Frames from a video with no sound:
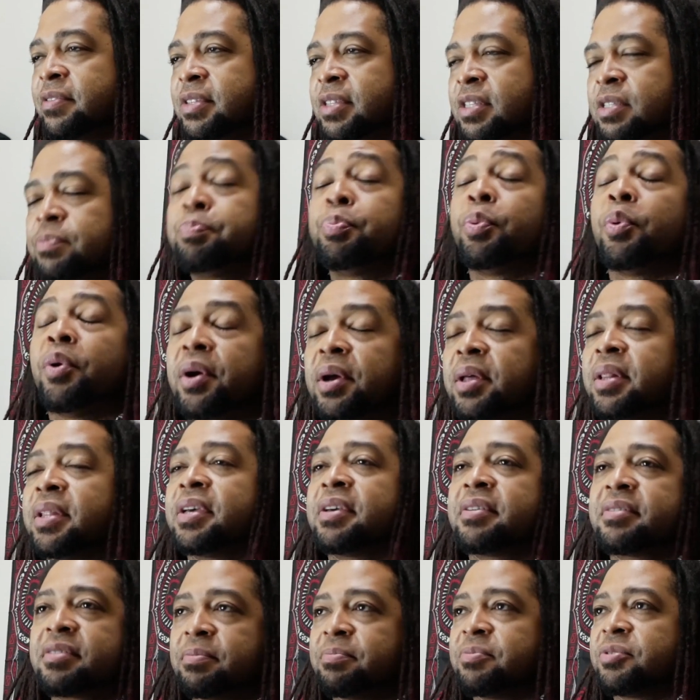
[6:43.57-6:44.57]

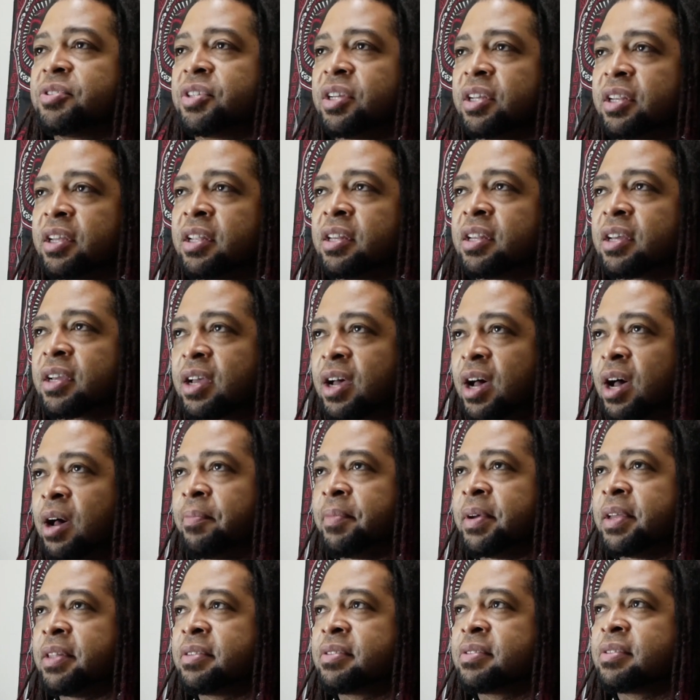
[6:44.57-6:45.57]
spoiling some shit in the
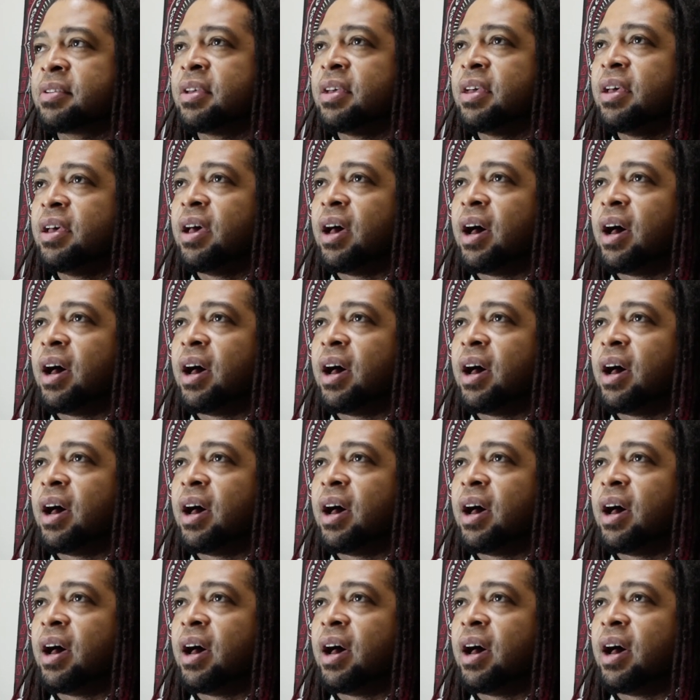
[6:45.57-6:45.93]
comments.